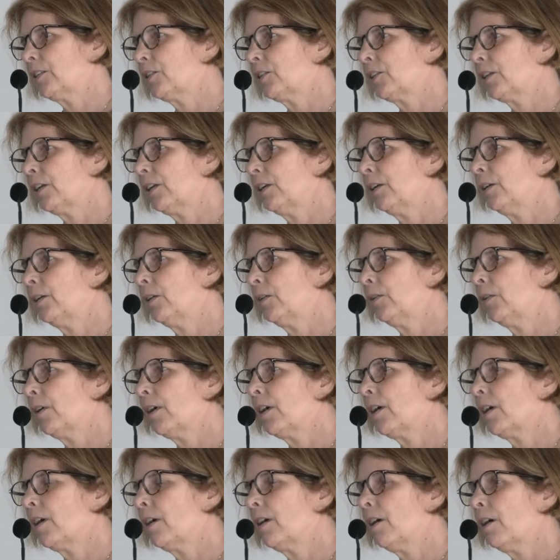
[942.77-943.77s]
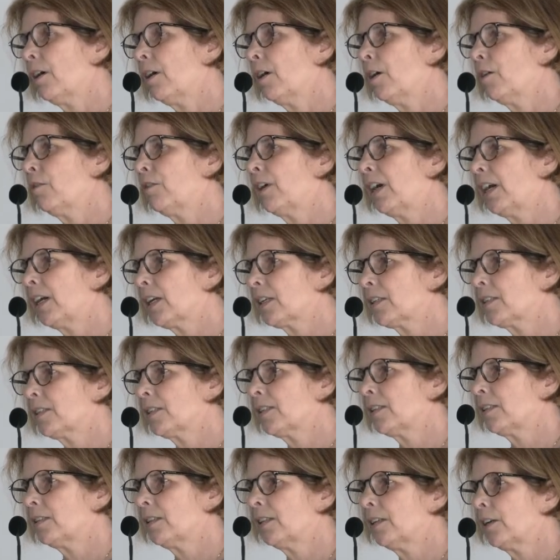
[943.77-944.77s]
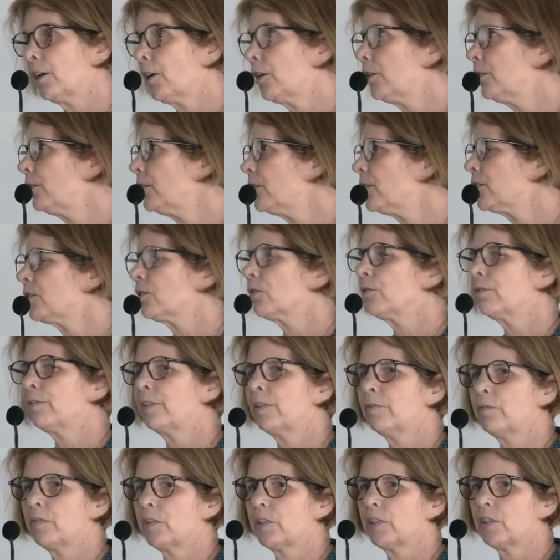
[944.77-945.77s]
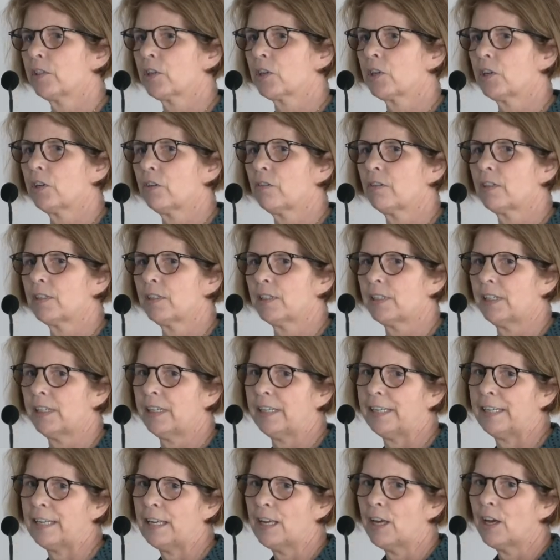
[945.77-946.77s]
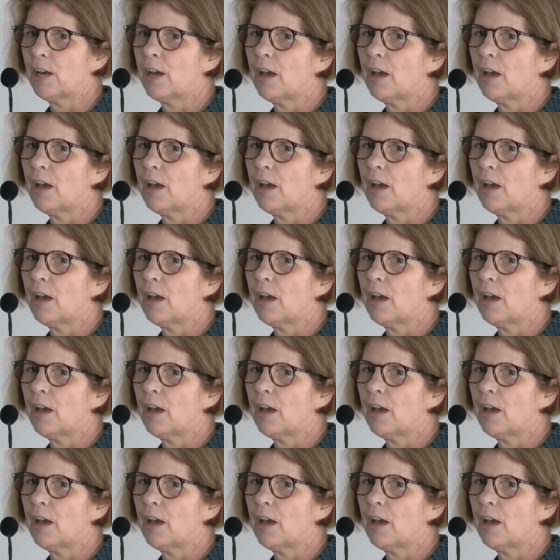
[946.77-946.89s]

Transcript: So RX, the owners of InfoSecurity,